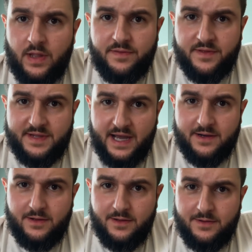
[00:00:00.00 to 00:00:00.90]
the
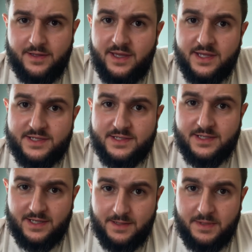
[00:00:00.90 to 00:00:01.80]
title is
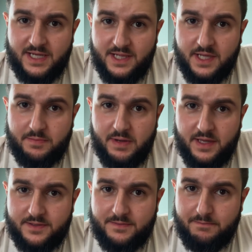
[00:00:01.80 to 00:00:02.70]
going to be
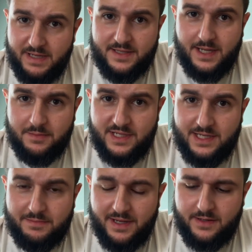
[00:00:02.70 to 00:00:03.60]
clickbait, big time
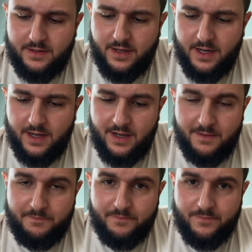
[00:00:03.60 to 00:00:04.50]
clickbait. Um,
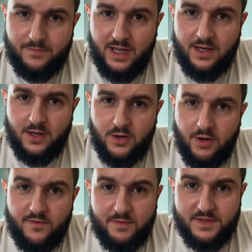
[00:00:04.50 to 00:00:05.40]
I got a
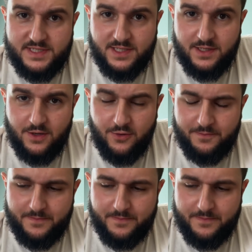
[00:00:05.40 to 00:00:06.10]
call from the CEO,